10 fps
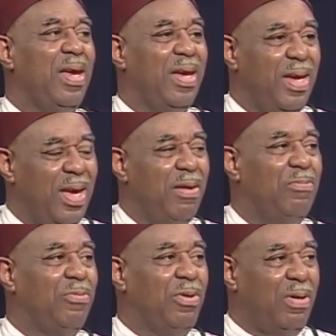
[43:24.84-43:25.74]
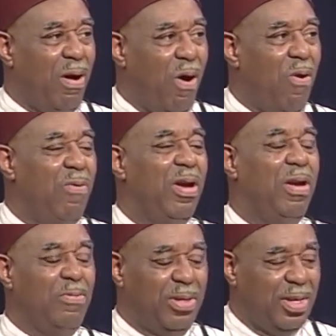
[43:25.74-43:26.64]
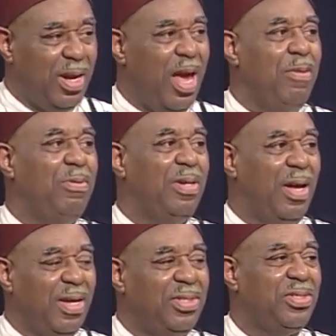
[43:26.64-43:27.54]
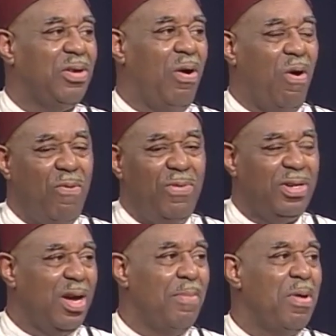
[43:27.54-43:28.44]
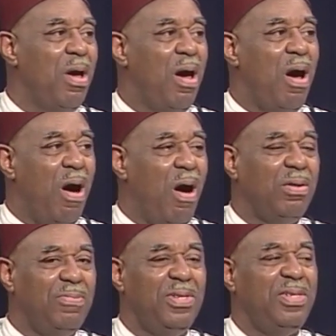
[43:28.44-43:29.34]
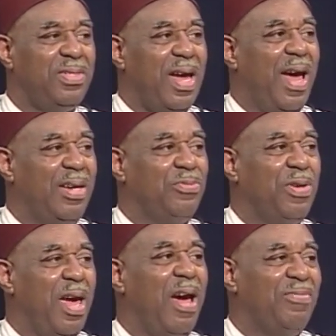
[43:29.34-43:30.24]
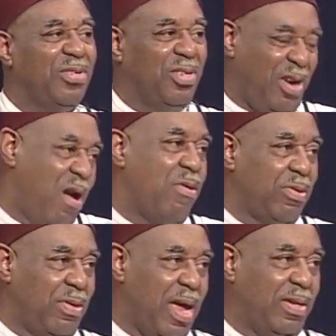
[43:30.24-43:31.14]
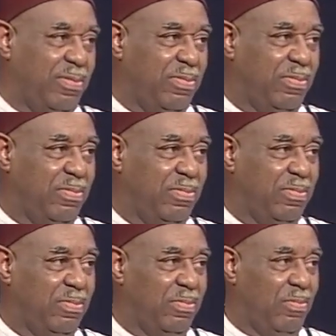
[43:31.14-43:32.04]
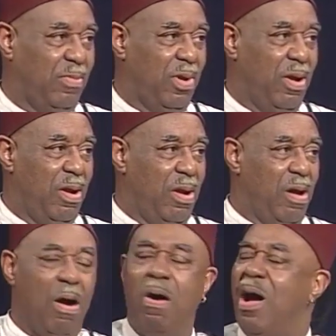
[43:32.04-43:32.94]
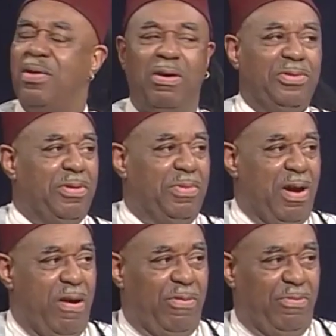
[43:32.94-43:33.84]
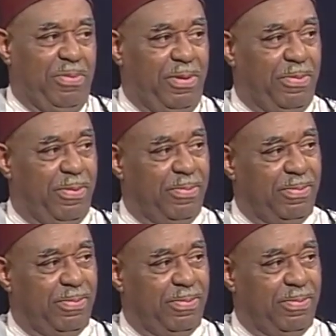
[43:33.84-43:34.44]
It will enable us to overcome all of these ties we have to carnal life. Oh, I know some carnal people,